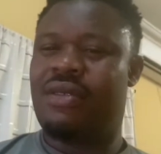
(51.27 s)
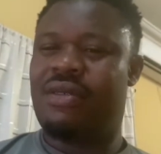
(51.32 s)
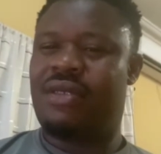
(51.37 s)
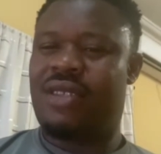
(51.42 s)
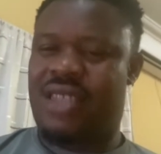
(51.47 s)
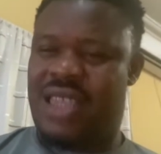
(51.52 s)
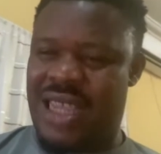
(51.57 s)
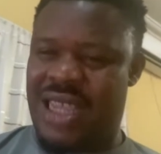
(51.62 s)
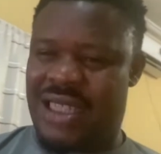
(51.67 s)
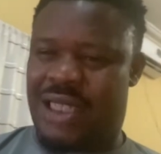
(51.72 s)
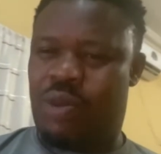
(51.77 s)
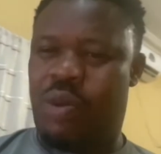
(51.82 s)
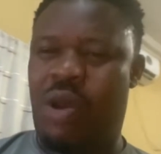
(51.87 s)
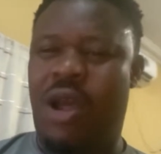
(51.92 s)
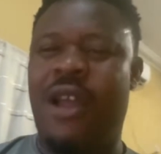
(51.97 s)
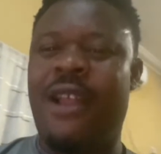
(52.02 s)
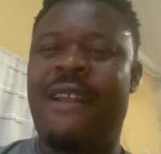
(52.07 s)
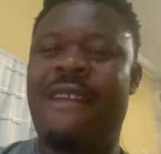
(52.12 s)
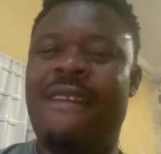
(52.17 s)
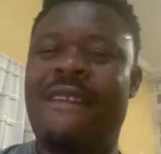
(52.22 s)
Guess
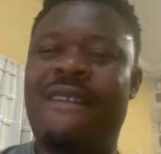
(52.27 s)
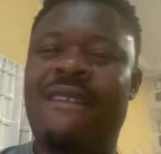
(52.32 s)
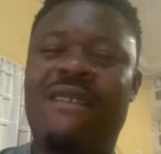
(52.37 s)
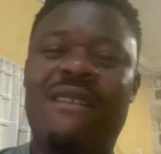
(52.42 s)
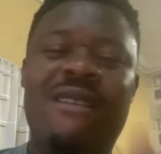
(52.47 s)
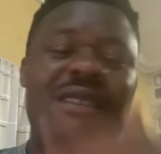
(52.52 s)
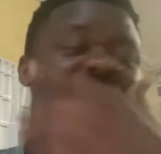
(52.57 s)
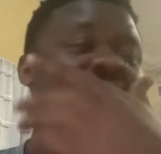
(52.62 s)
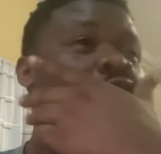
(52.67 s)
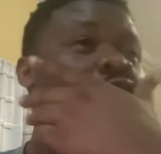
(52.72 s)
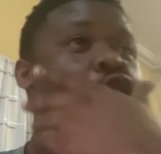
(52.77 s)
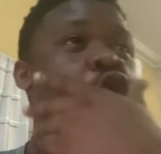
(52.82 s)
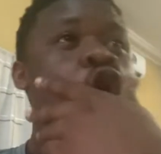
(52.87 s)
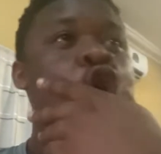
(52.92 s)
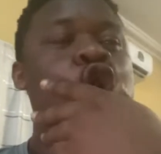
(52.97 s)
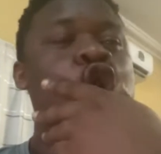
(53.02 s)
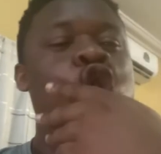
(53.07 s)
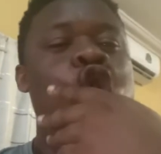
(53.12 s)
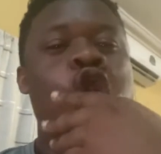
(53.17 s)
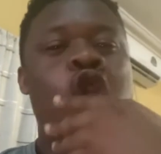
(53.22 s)
what?
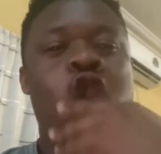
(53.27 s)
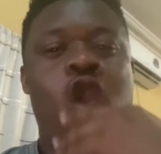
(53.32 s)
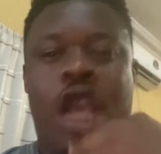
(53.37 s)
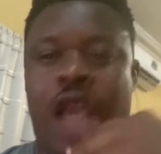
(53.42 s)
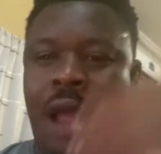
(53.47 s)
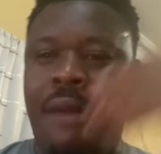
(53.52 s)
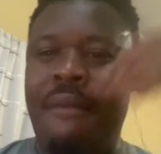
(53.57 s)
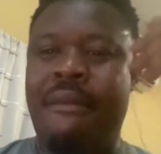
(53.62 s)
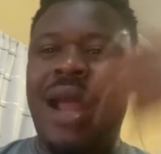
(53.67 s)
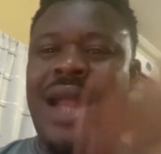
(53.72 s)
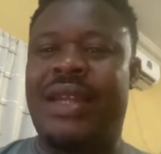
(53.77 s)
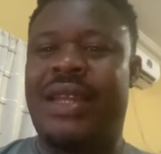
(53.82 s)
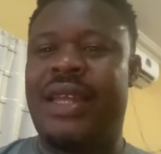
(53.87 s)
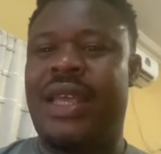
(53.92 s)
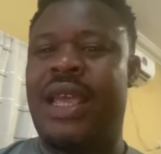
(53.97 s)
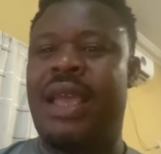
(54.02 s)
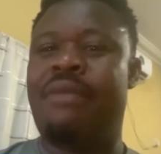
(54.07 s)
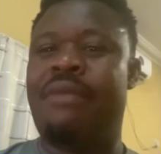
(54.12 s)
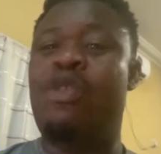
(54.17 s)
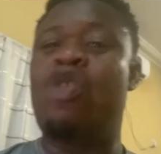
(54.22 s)
You come my
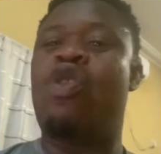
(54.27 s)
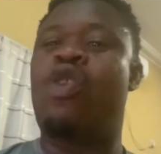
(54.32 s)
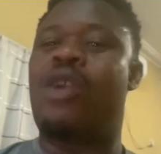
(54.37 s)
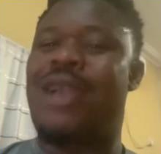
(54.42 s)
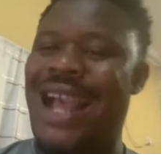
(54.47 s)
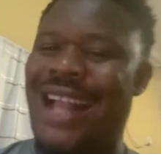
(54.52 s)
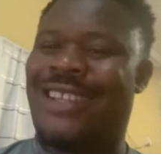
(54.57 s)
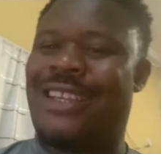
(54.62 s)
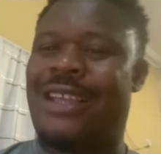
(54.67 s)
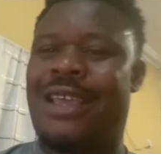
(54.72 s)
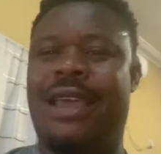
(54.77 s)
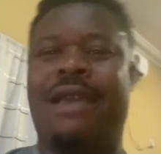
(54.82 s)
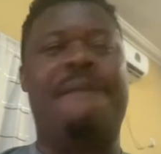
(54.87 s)
DM, you gonna catch your ear,